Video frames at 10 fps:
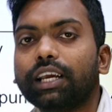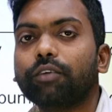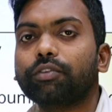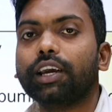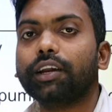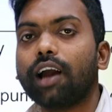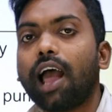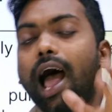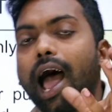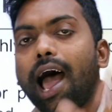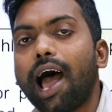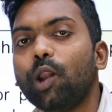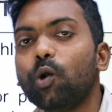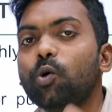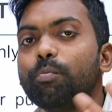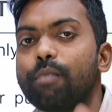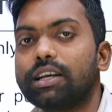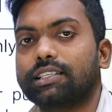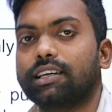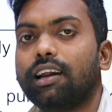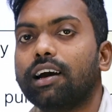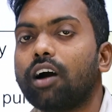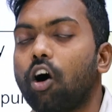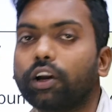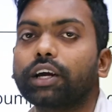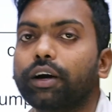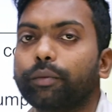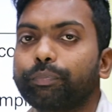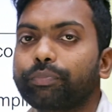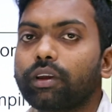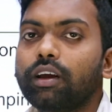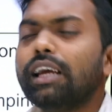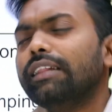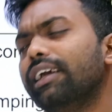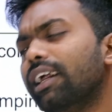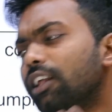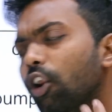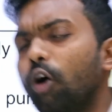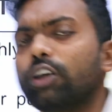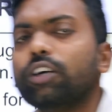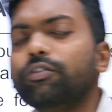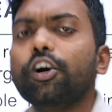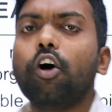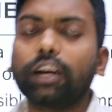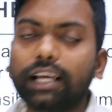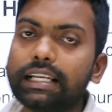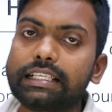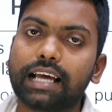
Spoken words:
of here, hollow muscular organ. There are a lot of the organs